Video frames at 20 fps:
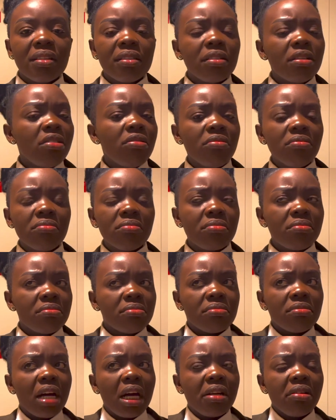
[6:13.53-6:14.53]
No,
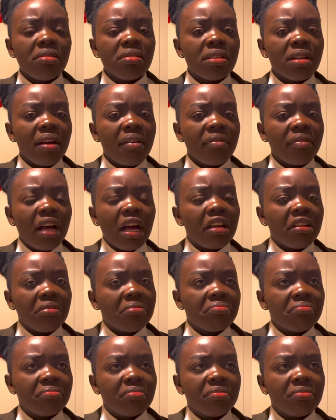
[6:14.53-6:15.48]
I don't have.